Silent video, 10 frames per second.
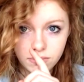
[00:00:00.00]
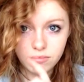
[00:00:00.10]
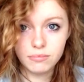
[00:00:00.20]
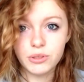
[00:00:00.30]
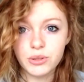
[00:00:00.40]

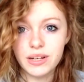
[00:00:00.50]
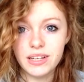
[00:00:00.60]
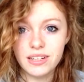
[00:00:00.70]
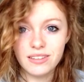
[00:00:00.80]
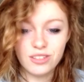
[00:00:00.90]

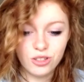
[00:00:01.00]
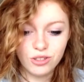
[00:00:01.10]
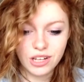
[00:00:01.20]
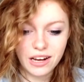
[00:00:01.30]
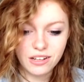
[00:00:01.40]
between the two
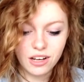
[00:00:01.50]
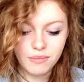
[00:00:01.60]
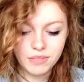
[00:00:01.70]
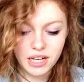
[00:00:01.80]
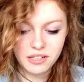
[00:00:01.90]

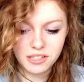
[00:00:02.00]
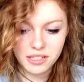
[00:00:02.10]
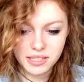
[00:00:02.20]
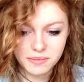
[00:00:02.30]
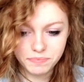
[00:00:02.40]

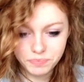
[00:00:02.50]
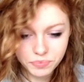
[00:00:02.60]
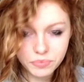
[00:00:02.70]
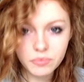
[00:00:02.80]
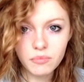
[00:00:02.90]
genders.
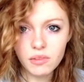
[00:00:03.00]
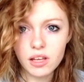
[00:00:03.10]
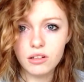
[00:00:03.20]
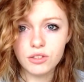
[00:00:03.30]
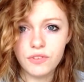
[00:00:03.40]

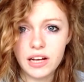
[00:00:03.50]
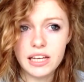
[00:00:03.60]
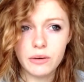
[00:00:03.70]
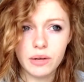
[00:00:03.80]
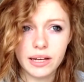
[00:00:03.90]
It was fairly
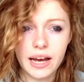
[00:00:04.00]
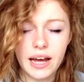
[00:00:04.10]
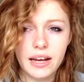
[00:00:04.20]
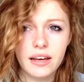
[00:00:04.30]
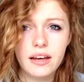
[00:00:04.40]
equal
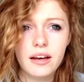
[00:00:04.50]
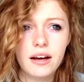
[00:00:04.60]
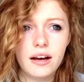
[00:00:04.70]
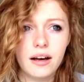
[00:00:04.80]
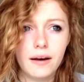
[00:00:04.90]
again,
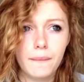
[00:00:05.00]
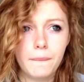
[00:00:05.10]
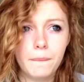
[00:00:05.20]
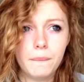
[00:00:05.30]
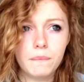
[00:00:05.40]

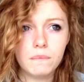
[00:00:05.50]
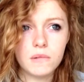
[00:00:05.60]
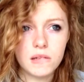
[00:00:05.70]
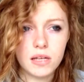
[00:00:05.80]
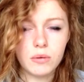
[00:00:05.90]

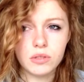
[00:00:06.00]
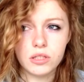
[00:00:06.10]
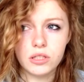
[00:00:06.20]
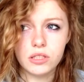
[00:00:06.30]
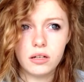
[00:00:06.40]
so that was
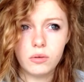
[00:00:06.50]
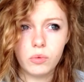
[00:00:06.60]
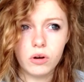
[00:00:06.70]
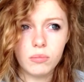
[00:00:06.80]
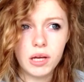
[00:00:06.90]
good.
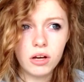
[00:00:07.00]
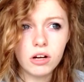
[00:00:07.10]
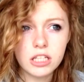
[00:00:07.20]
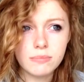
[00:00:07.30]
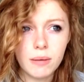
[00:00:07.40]
One of my
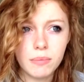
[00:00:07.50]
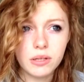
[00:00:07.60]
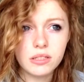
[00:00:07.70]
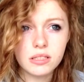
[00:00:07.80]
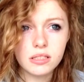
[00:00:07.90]
youngest
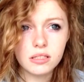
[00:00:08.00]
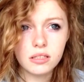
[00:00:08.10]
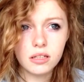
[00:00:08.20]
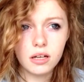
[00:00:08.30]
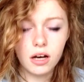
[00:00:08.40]
members
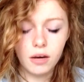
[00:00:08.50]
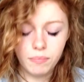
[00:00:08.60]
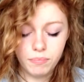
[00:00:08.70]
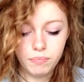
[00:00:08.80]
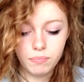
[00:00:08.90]

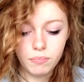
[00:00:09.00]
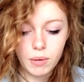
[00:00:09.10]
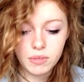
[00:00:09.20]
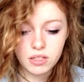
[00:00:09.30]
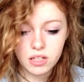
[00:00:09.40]
of
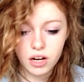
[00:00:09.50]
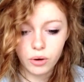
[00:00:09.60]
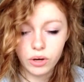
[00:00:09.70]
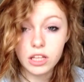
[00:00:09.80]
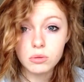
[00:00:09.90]
the target
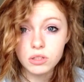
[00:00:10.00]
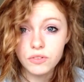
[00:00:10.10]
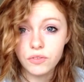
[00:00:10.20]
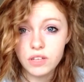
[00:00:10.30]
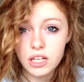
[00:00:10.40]
audience was
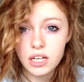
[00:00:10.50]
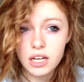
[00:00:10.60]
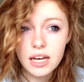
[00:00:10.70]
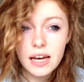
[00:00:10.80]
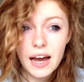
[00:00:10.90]
15,
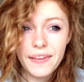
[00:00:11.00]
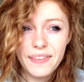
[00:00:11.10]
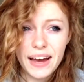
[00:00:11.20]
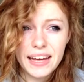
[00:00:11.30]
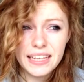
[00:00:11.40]
and
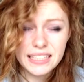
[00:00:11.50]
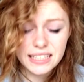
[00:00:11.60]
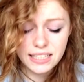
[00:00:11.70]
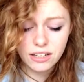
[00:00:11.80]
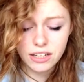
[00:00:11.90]
that is
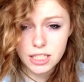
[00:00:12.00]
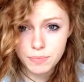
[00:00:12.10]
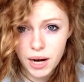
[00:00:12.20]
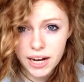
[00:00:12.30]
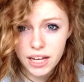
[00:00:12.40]
the youngest
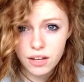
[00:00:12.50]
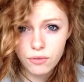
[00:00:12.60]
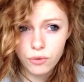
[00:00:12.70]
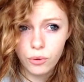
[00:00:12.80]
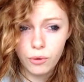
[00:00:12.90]
bracket
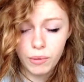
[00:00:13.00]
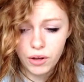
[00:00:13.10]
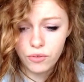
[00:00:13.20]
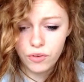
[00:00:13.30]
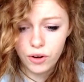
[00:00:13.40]
for my
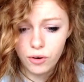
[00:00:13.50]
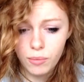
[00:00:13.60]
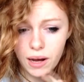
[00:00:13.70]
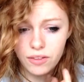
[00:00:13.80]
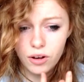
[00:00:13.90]
film,
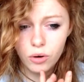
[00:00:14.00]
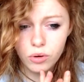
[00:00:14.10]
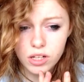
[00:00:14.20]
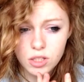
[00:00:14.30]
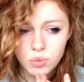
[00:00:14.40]
and the
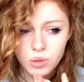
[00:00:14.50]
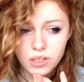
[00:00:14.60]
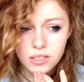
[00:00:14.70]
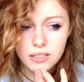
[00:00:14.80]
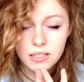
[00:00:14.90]
oldest
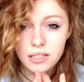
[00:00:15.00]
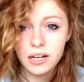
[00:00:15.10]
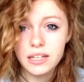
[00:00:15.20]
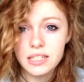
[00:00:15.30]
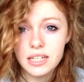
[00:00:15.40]
was
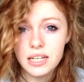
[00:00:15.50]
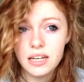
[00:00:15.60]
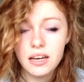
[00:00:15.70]
19.